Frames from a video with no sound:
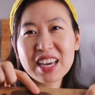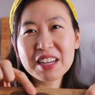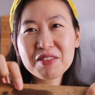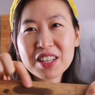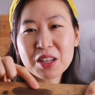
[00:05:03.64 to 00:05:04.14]

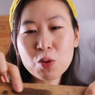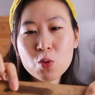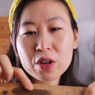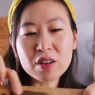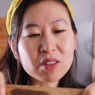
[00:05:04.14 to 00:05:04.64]
kind of like an
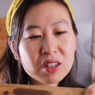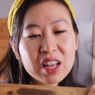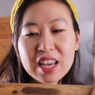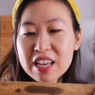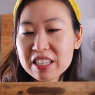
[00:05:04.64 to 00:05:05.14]
oil
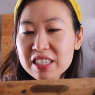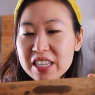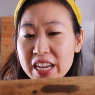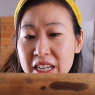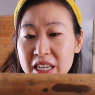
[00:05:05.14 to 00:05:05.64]

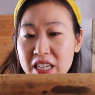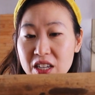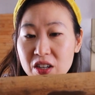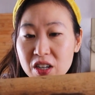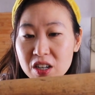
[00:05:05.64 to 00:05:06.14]
stain
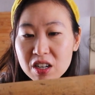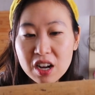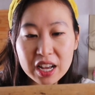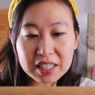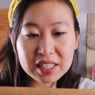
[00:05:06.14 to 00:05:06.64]
here.
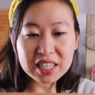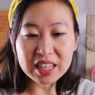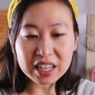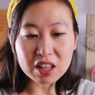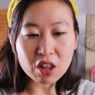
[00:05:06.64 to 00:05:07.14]
I see
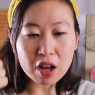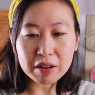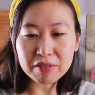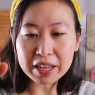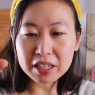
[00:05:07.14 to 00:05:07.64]
like a lot
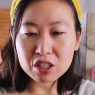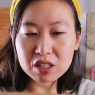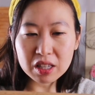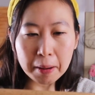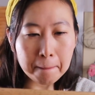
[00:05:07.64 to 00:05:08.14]
of like
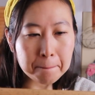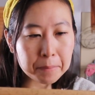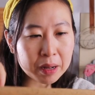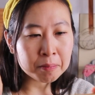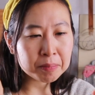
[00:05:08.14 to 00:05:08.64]
just like
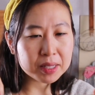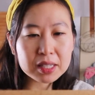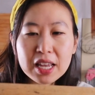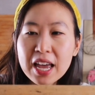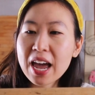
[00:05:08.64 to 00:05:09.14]

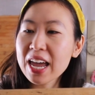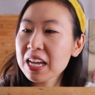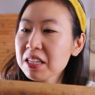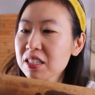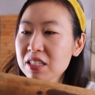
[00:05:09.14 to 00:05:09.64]
bumps
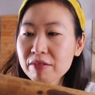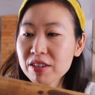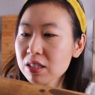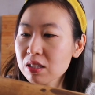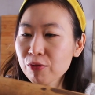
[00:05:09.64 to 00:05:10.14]
and
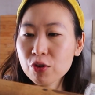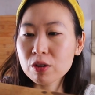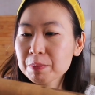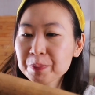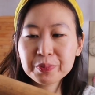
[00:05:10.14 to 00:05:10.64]
divots
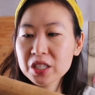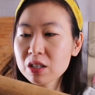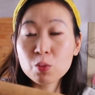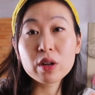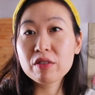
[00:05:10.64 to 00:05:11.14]
for, you
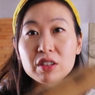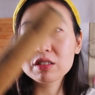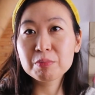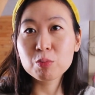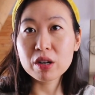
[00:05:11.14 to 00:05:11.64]
know,
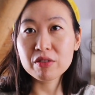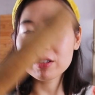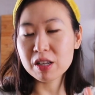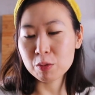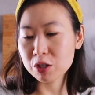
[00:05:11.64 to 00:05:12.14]
whatever
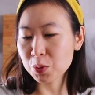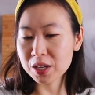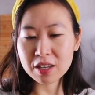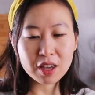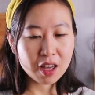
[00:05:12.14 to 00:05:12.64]
they were doing